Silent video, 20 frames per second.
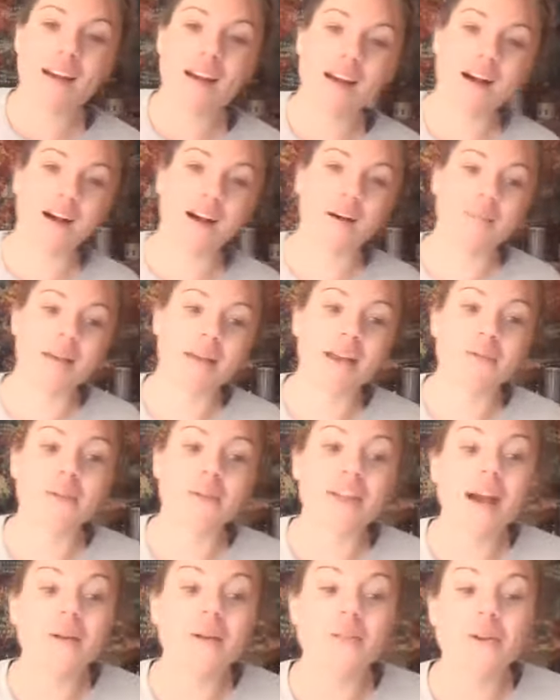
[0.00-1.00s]
And
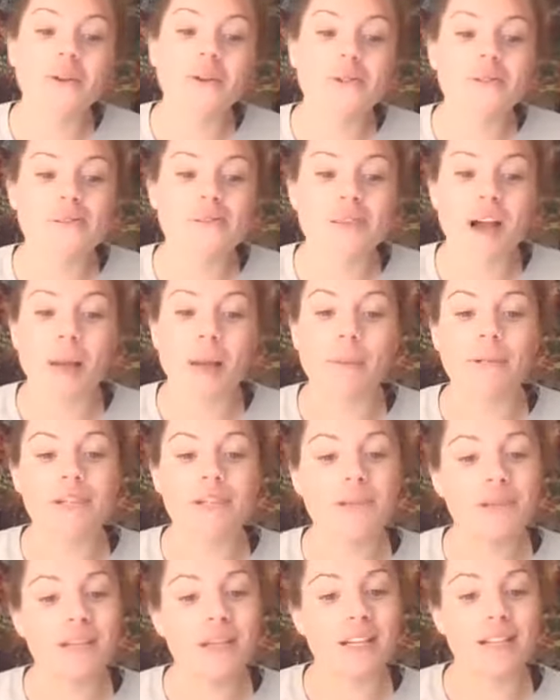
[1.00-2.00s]
without those
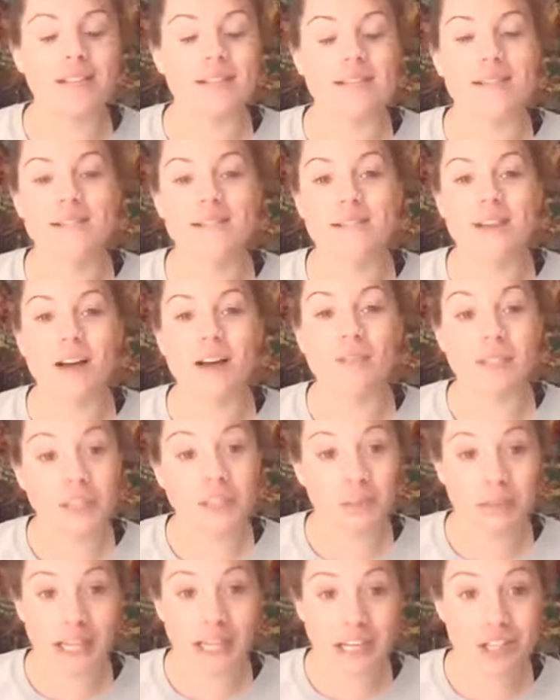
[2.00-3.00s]
opportunities of
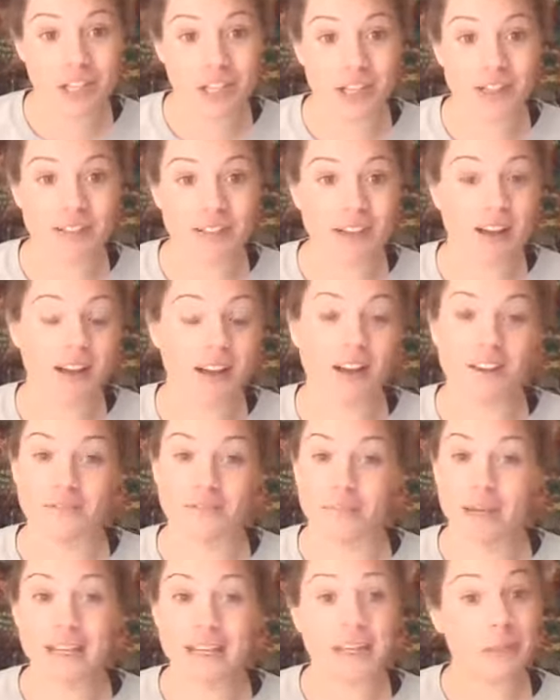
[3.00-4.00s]
illumination, of
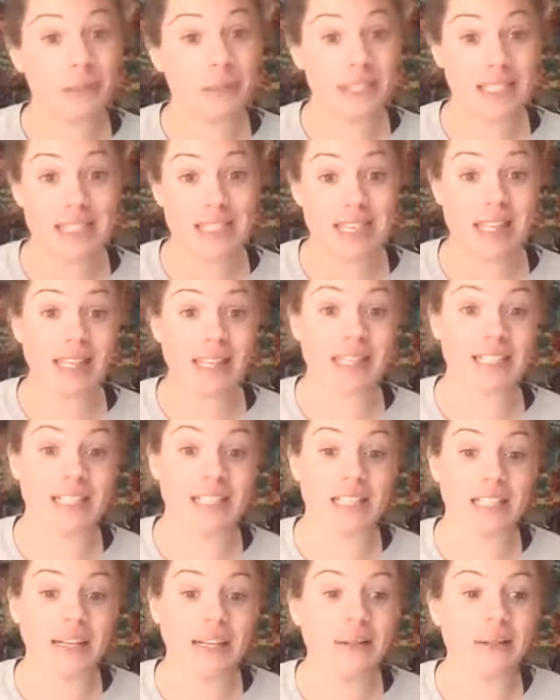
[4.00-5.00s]
being able to see things
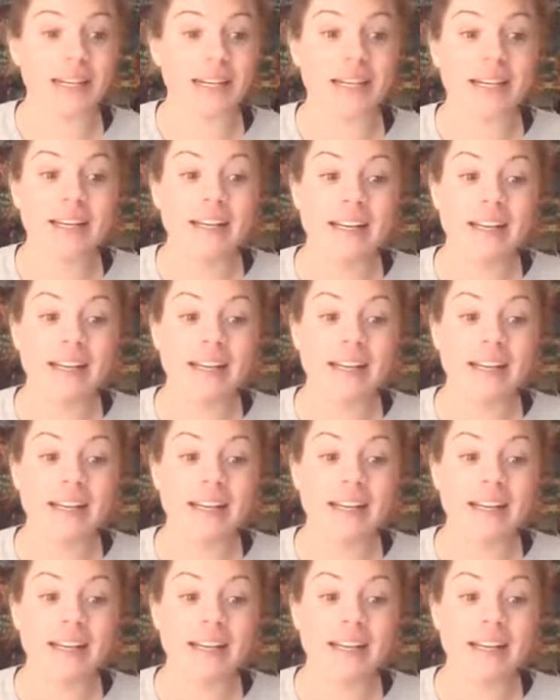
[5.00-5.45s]
clearly,